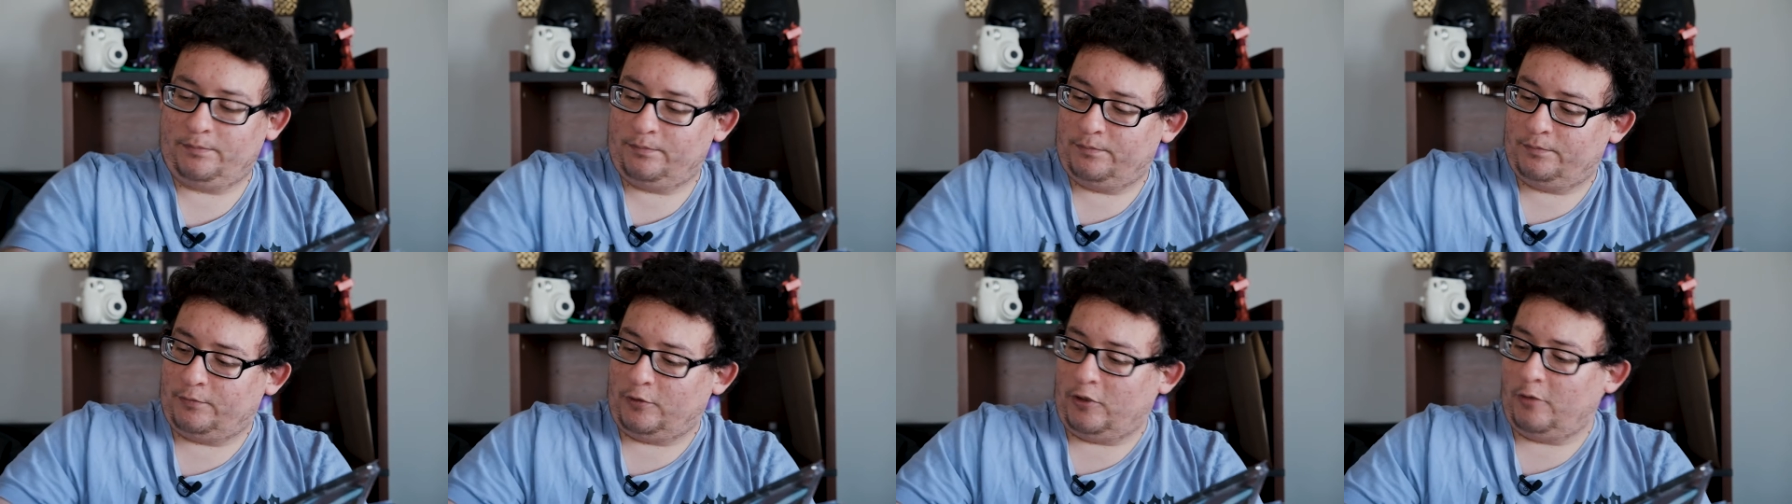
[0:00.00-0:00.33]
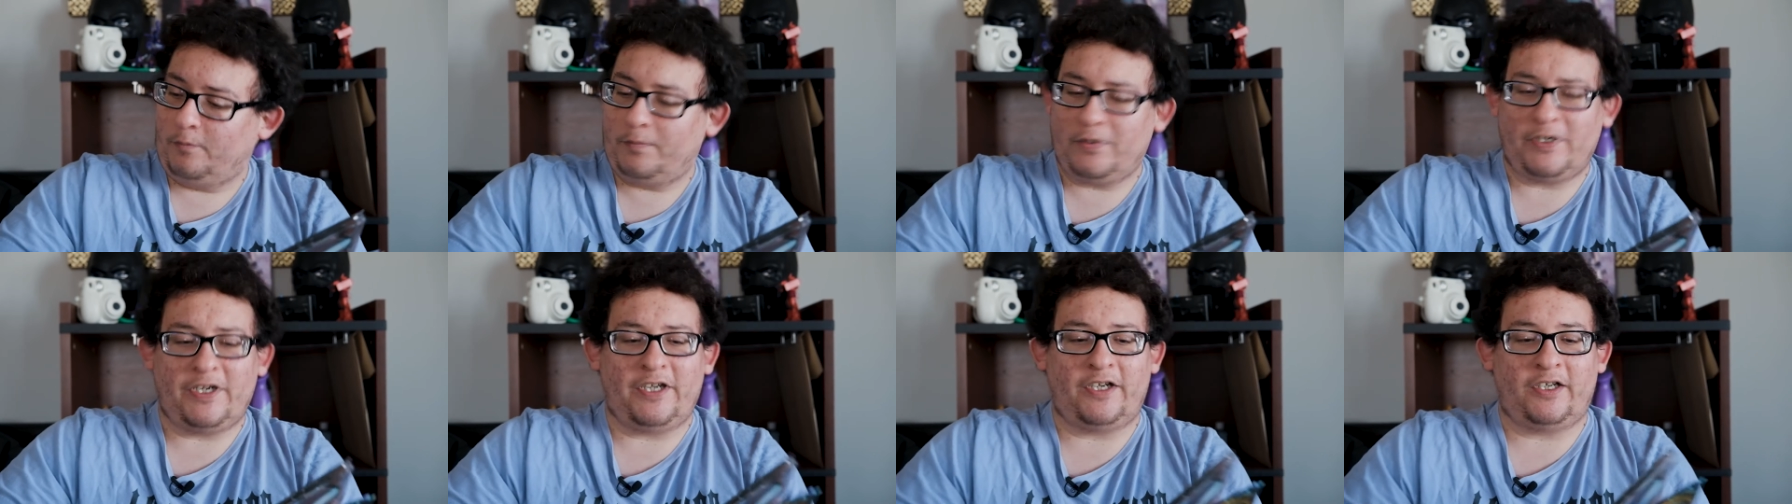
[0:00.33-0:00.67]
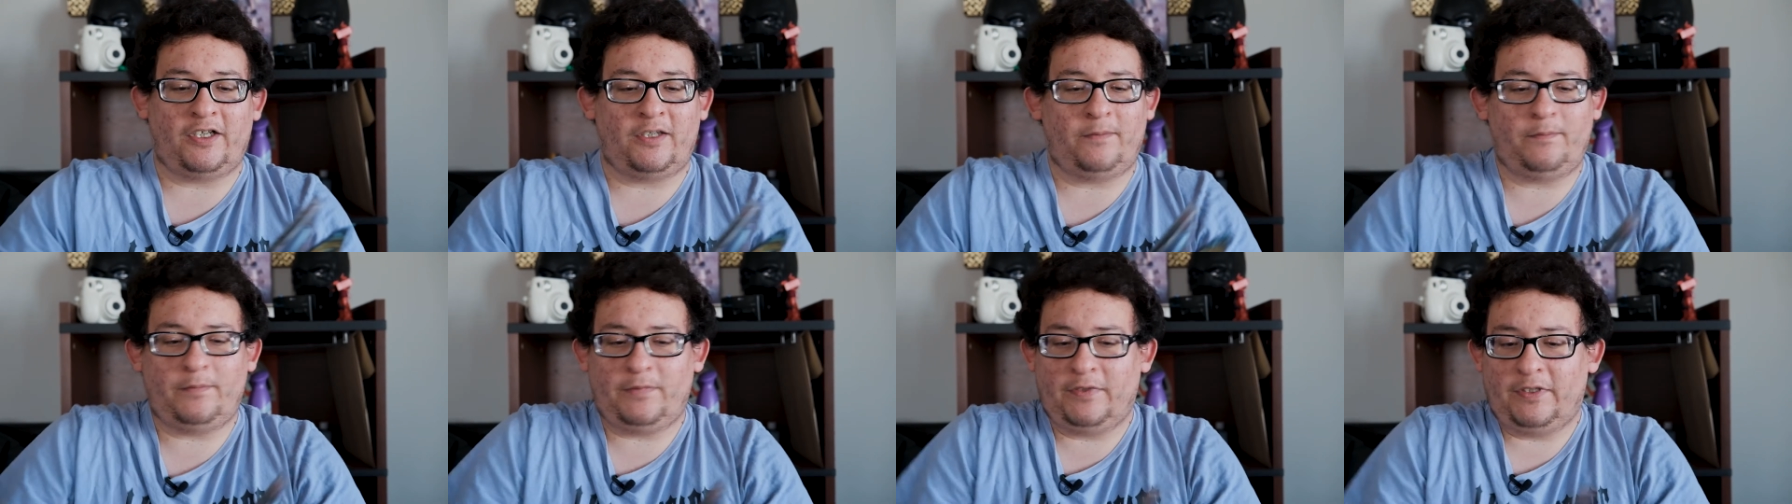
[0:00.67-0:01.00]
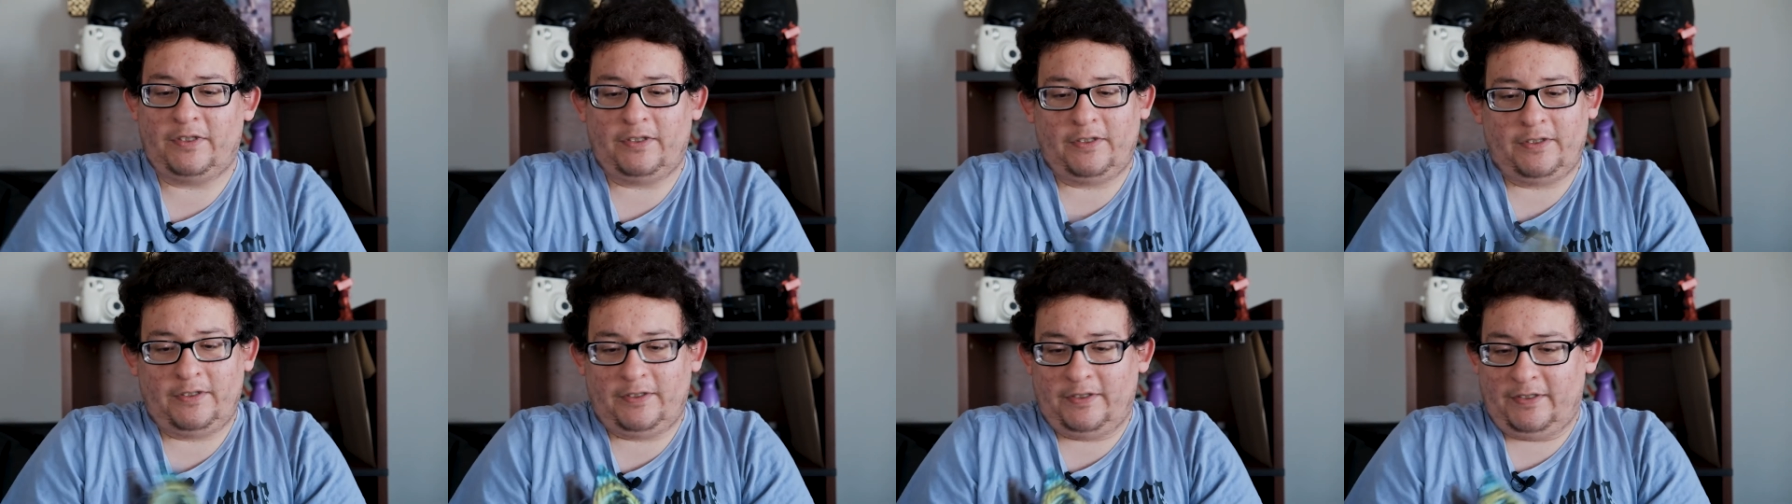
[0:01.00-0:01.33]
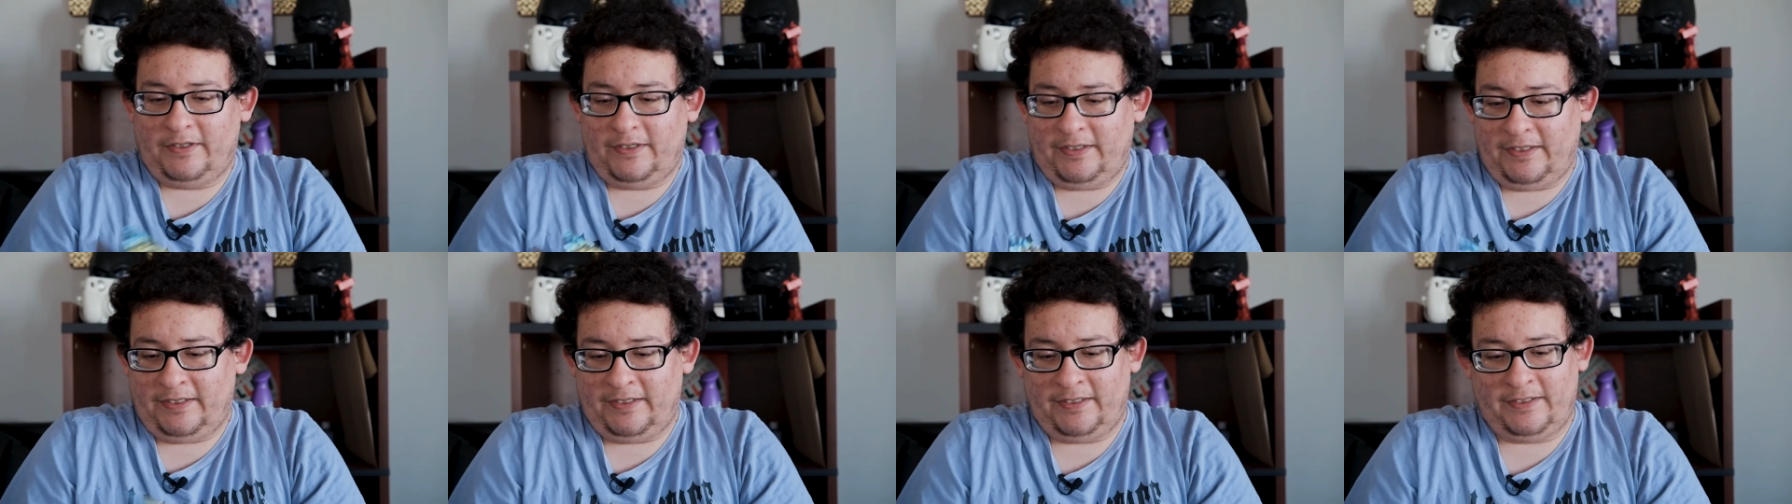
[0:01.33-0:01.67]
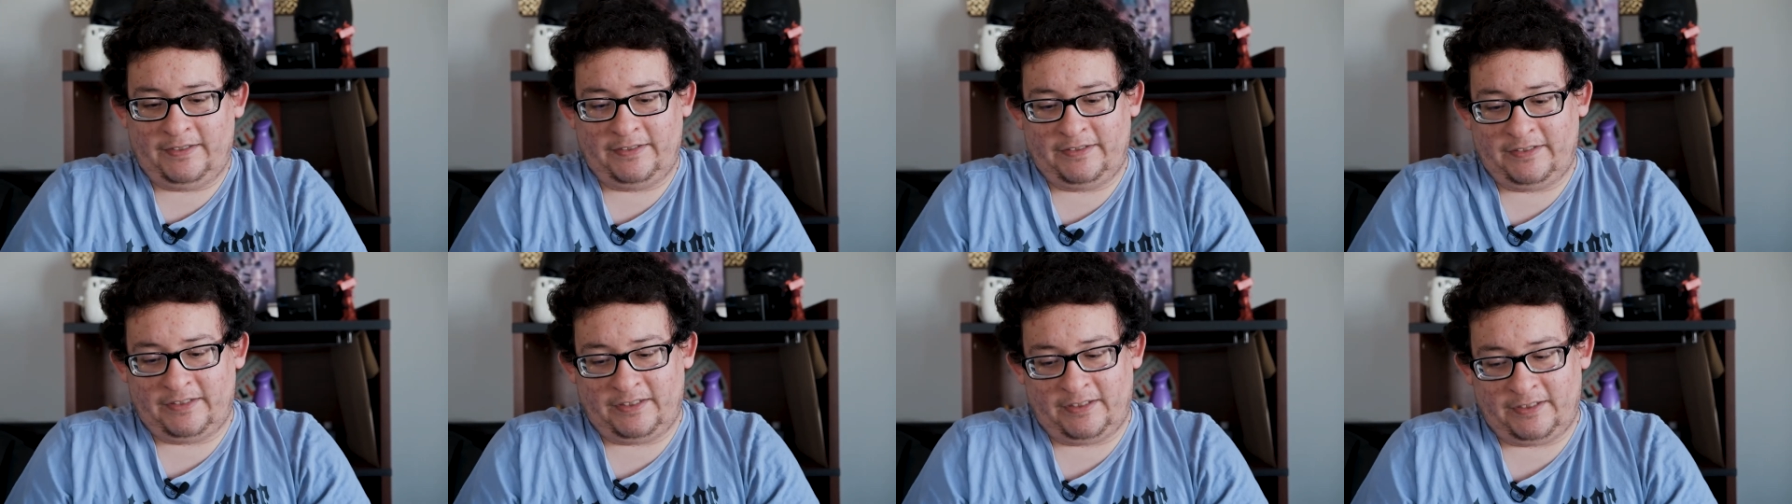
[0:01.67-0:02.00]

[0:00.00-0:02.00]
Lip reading: Open it up, and